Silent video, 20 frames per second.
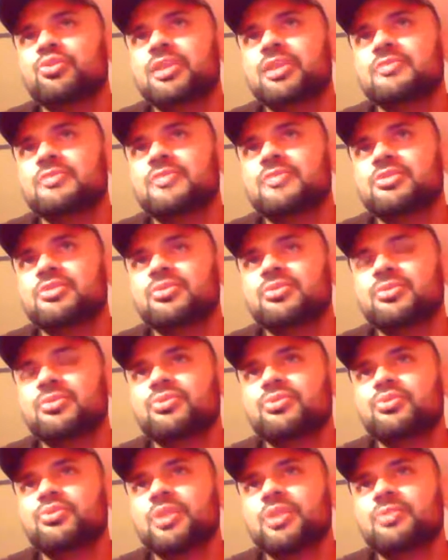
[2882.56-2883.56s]
my vessel,
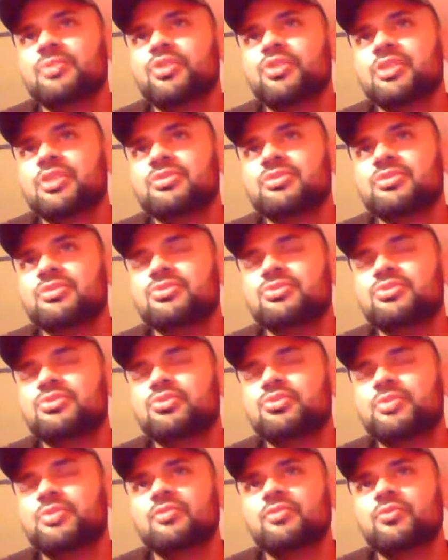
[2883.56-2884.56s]
through my presence,
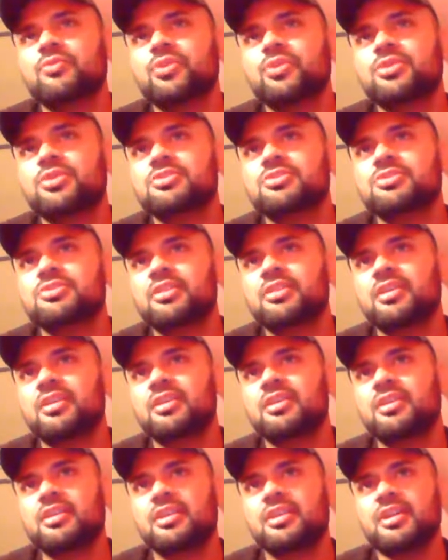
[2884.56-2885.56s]
through my voice.
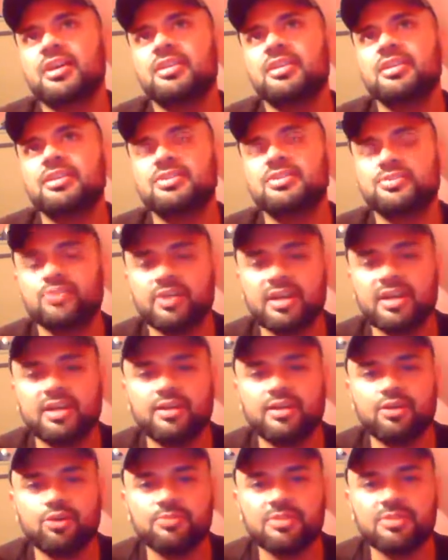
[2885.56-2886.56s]
And that's what I
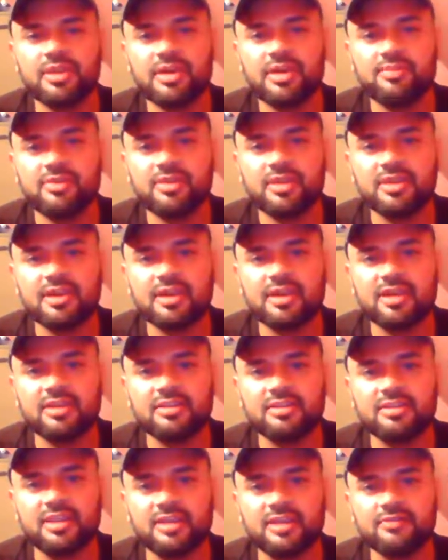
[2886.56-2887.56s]
hope, Gabby, that
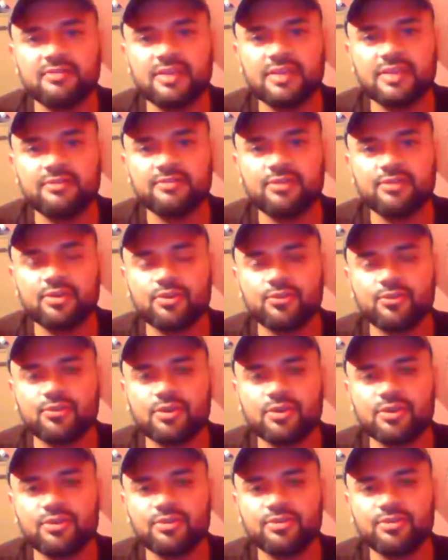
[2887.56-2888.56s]
I fight for a
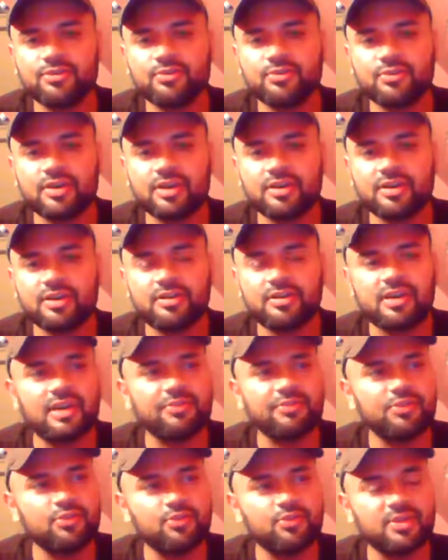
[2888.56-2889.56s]
world where
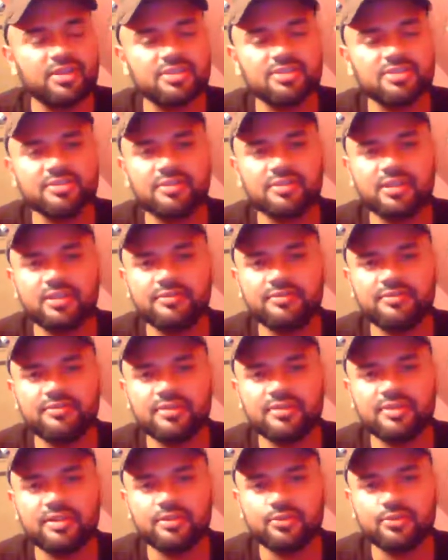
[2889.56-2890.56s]
everyone is loved,
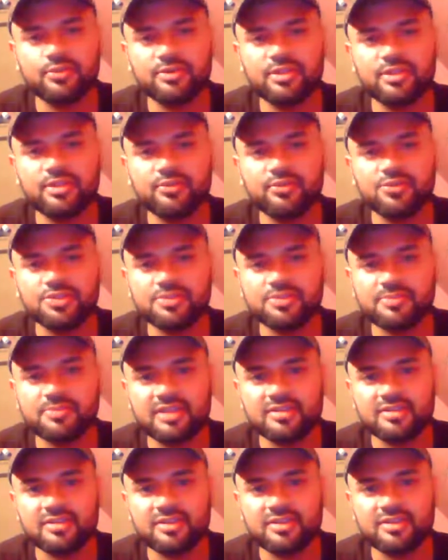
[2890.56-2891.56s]
equally
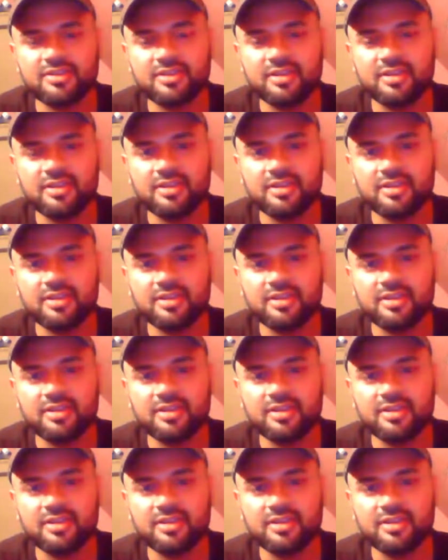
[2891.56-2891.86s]
respected,